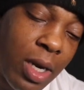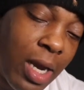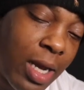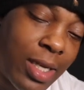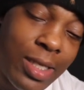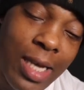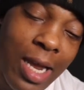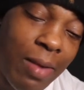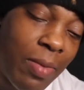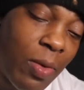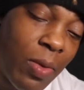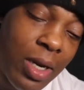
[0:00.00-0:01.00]
of that. It's got to
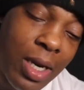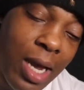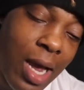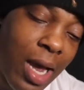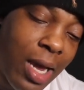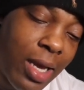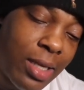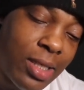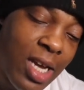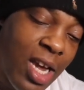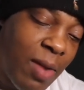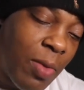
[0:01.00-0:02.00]
be one of the highest.
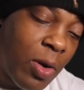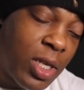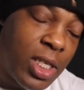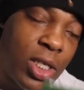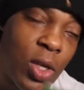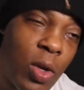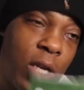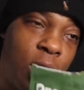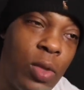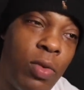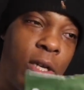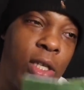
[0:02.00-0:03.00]
Bro, this is only
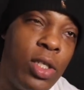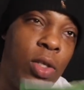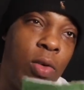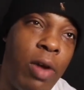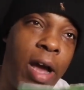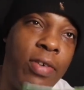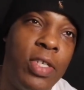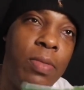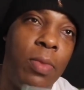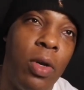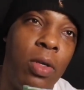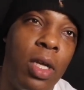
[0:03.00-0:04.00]
22. I've
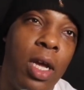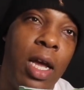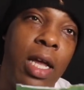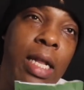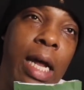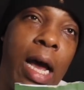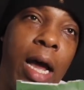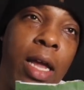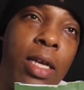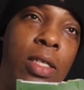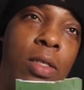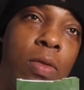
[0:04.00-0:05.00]
smoked... The
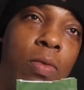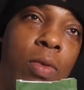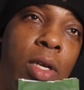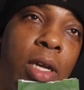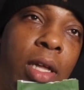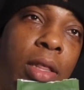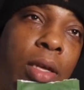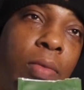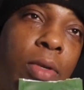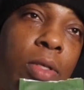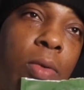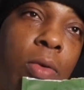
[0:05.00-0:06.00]
highest we, I think
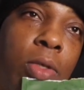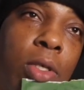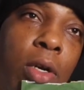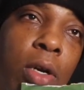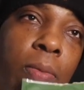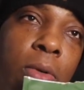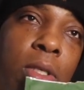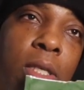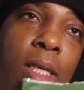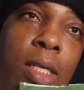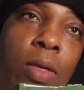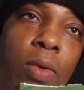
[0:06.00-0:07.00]
we smoked was
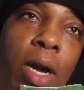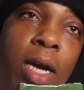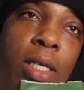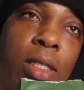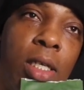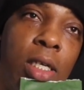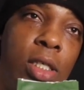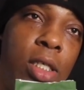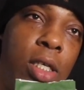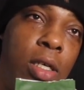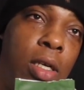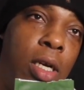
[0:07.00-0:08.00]
30%, the Ryan
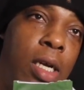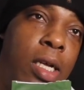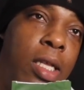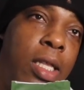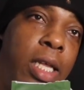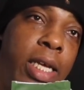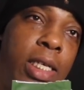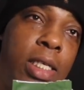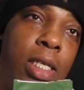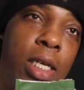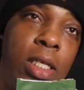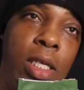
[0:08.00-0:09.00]
Shazier.
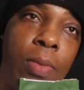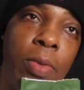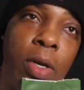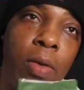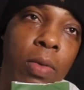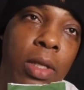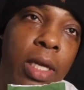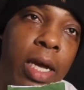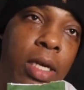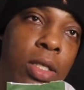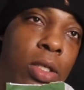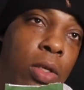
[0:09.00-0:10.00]
This is up there with
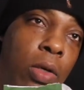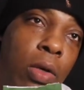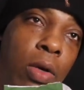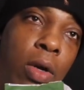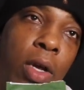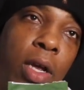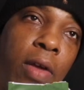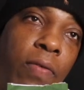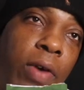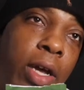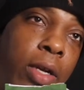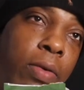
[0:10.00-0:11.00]
that. So, if
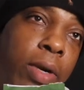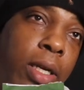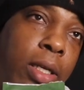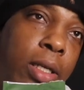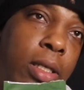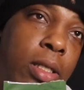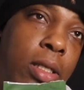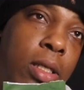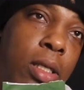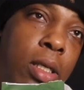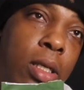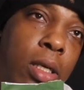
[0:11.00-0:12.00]
I had to rate
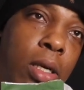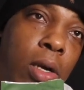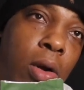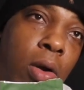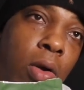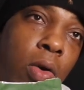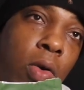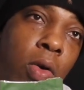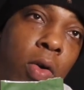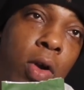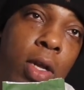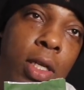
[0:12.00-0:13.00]
this,
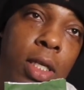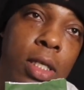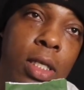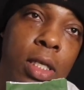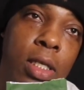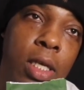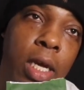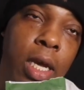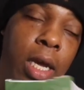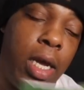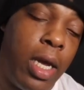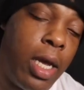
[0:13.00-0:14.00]
this is
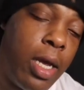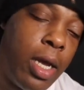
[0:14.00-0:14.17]
a